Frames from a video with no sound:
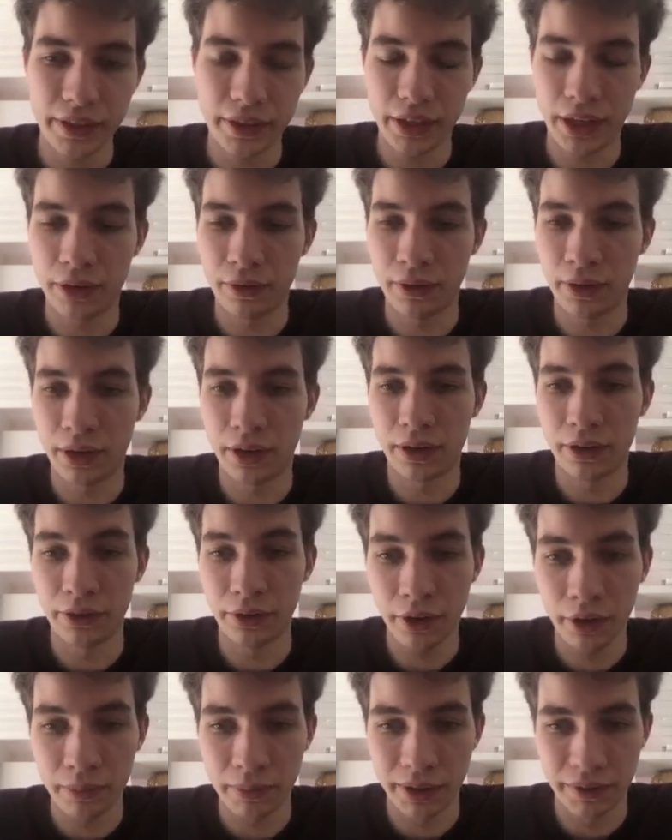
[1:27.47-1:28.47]
our
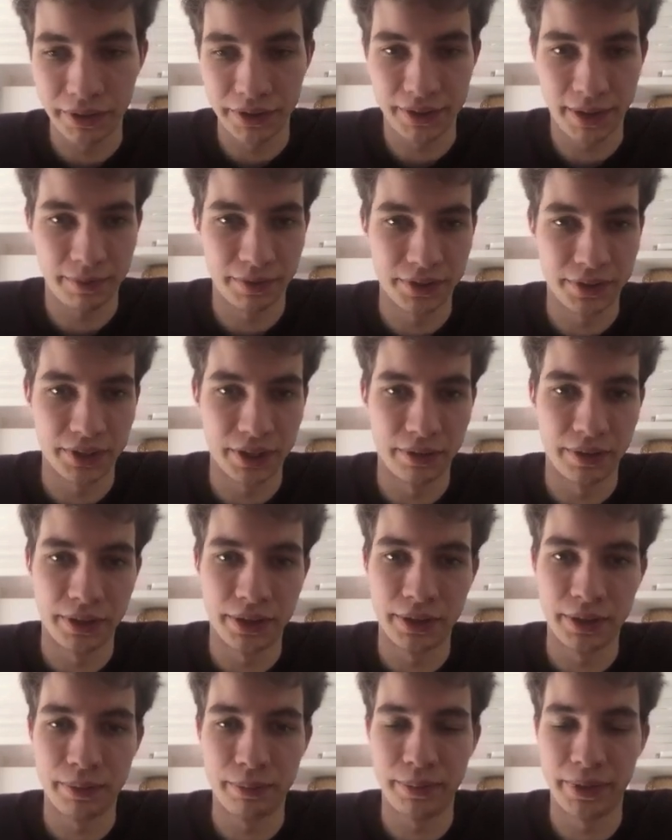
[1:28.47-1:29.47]
non-oblivious adversary
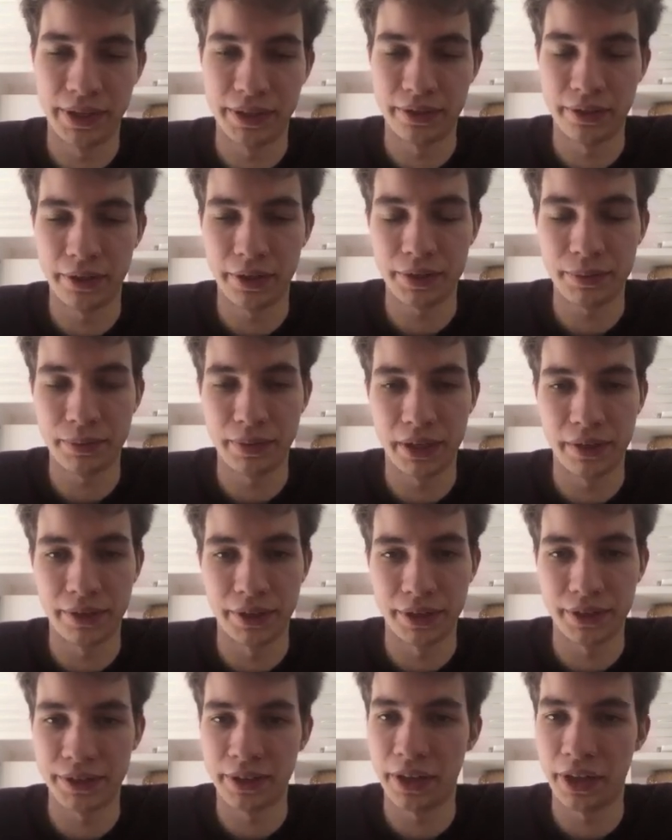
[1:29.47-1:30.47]
picks a loss
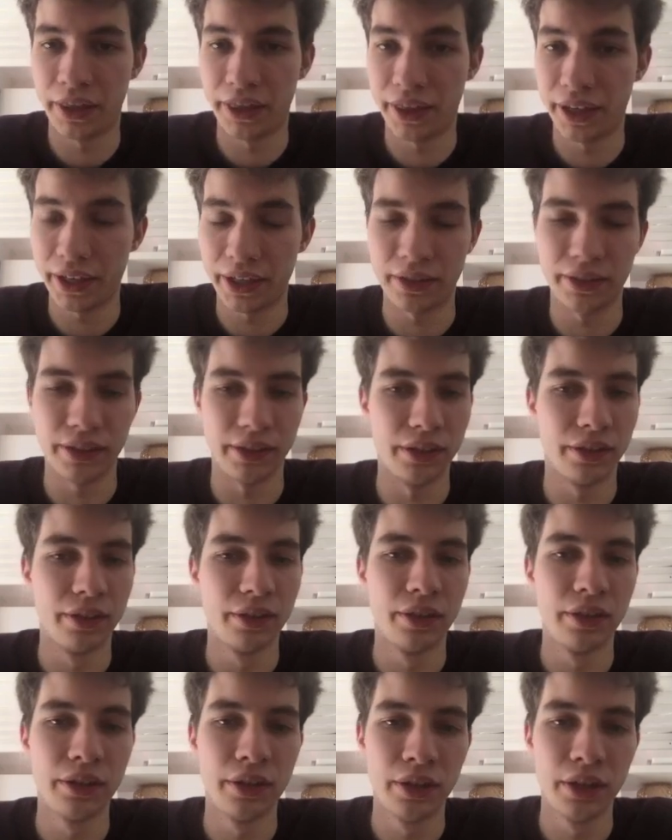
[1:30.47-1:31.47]
matrix theta t.
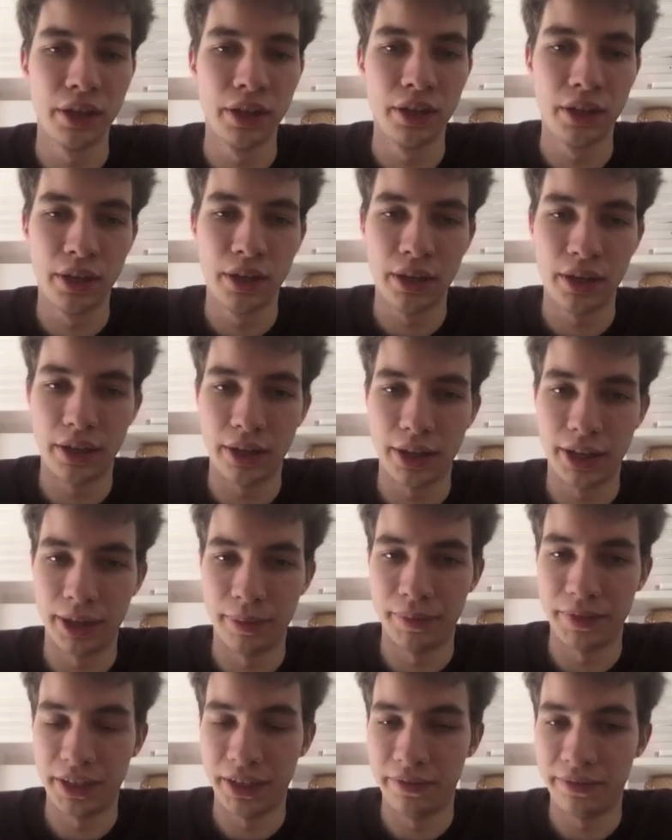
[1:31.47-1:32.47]

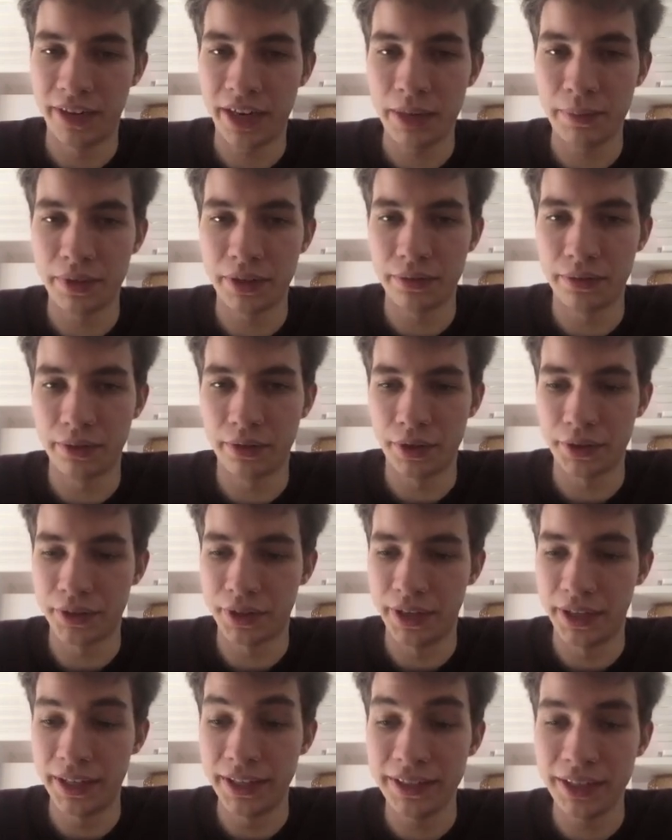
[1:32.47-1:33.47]
The environment draws
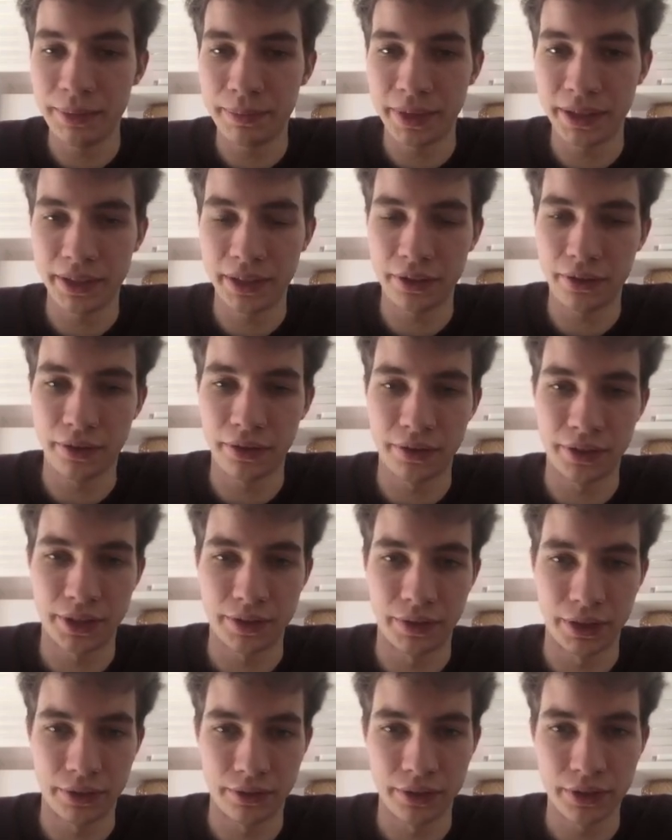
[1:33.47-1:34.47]
an independent context
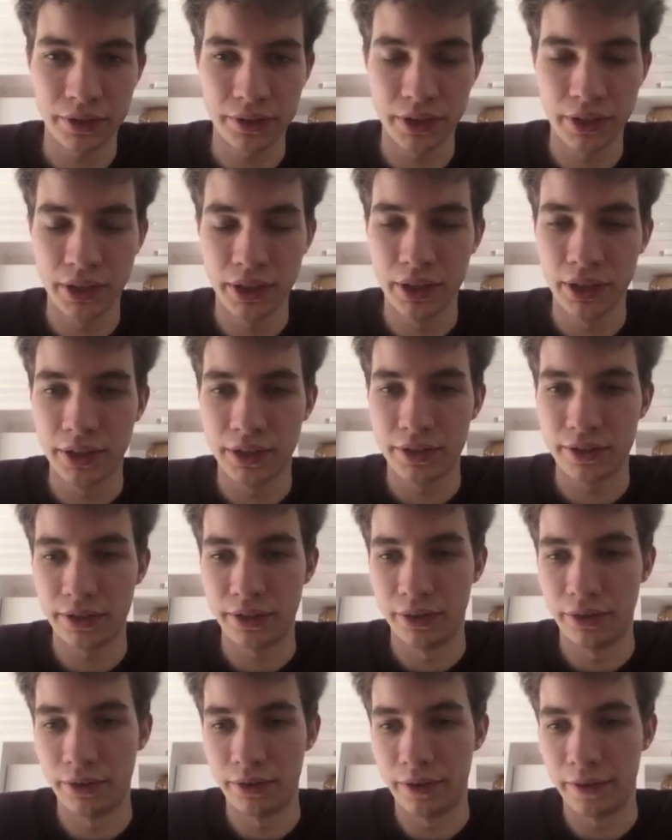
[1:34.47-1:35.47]
vectors.
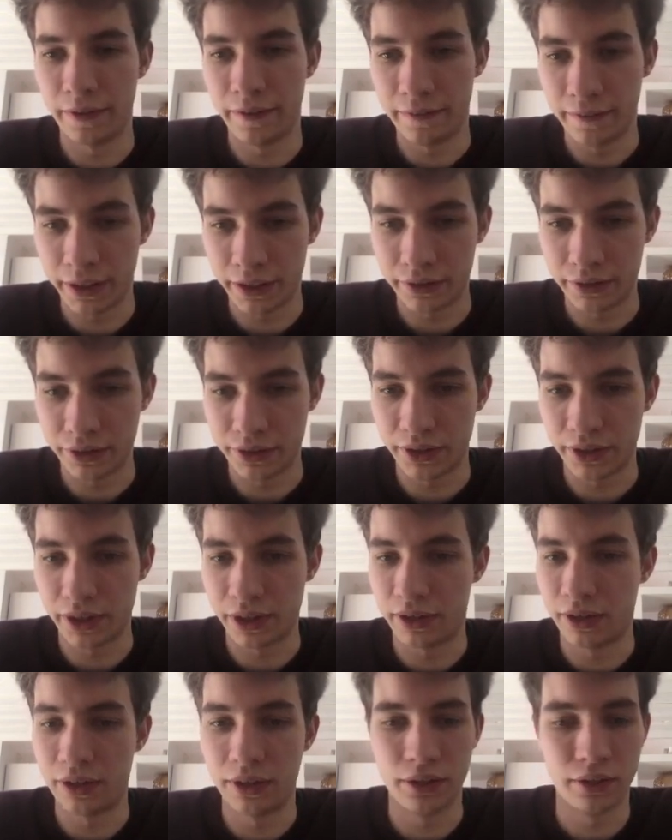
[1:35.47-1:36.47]
So the vectors
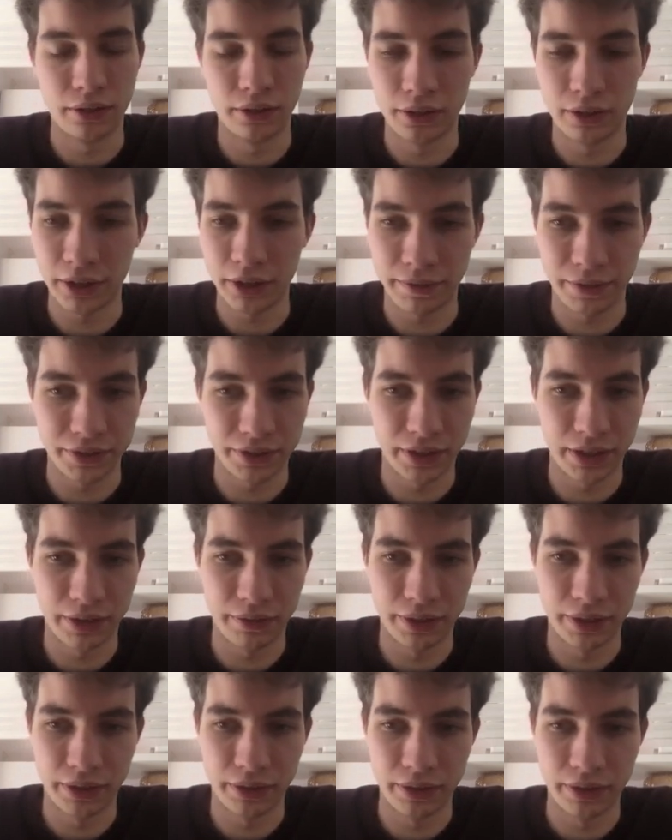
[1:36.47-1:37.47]
are not
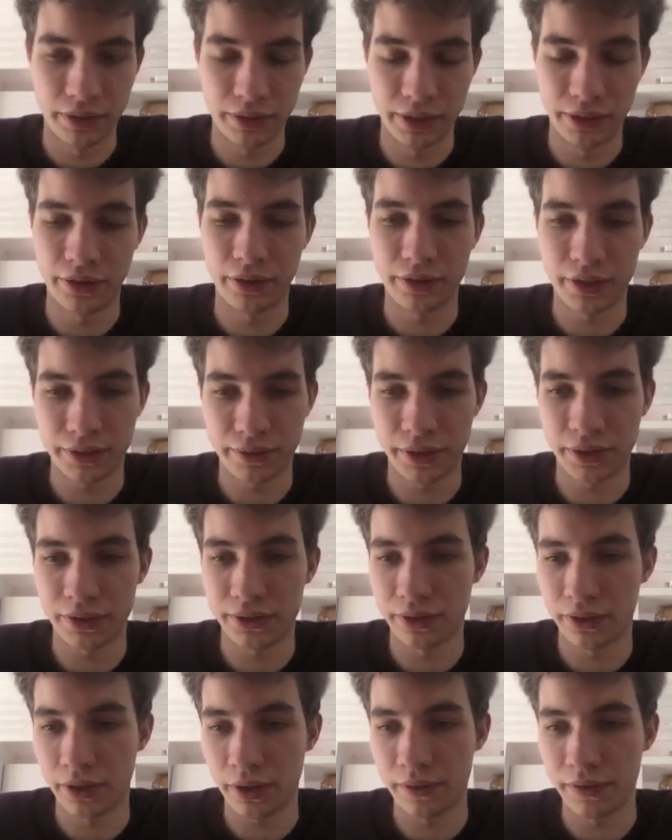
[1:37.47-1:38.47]
adversarial. The context vectors
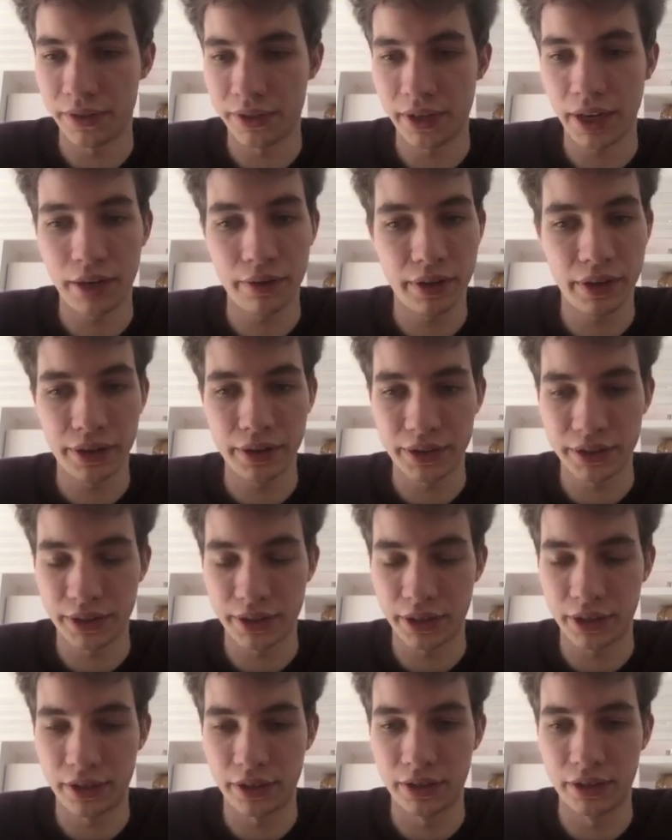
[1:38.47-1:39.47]
are not adversarial. These
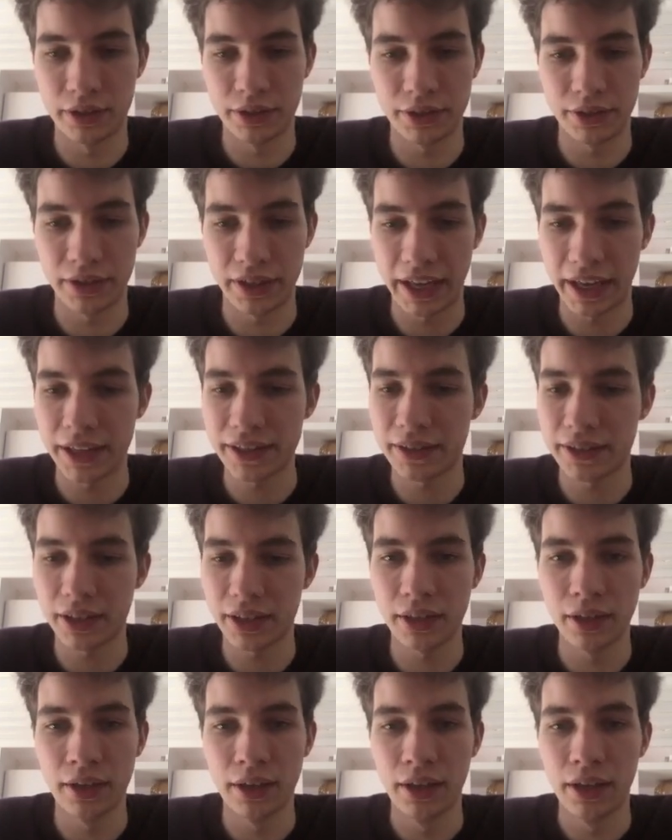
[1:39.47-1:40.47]
are stochastic,
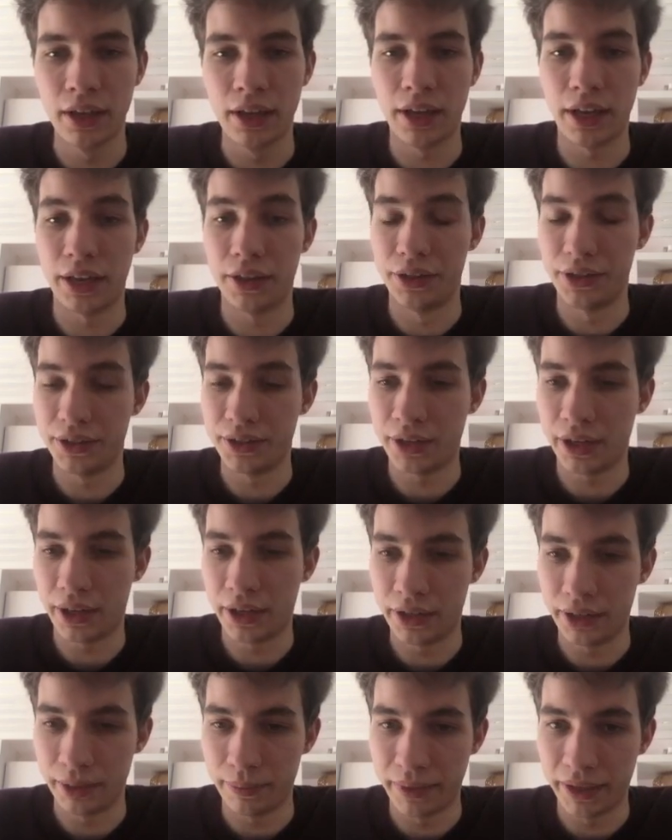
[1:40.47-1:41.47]
and these are
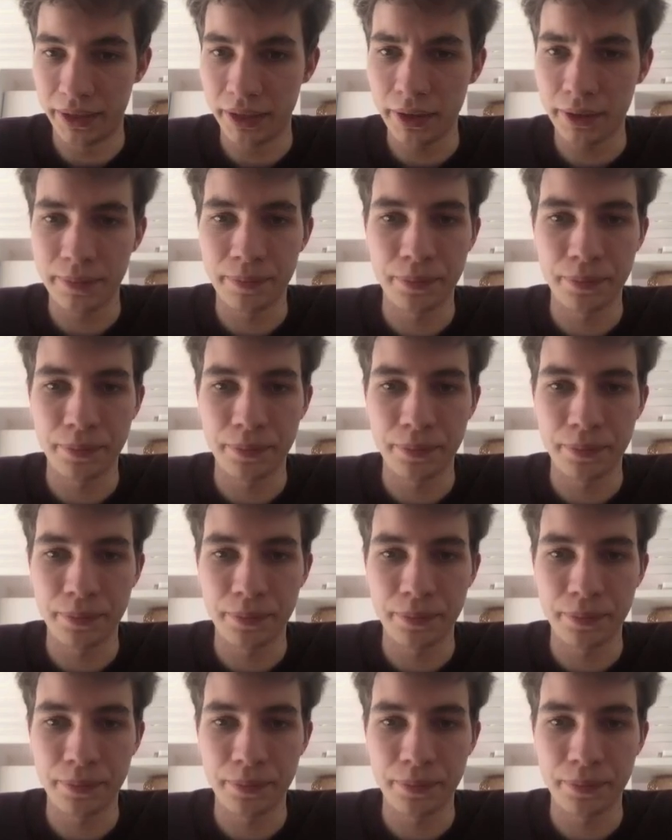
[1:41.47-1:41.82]
independent.